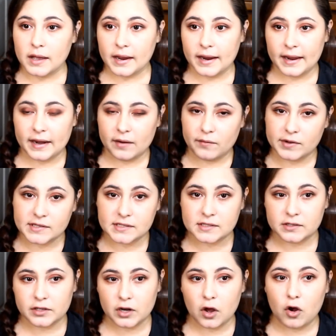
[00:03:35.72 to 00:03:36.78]
And it was,
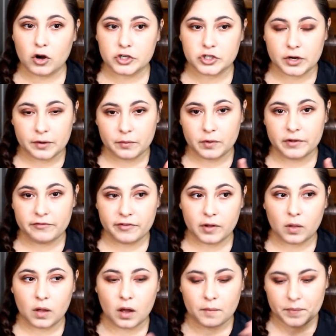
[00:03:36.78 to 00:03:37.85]
you know, our street would
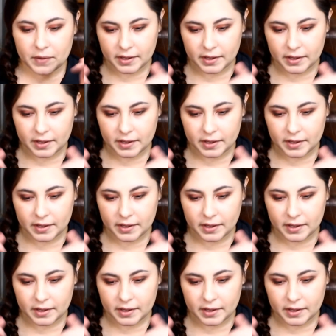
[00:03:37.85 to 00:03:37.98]
fill up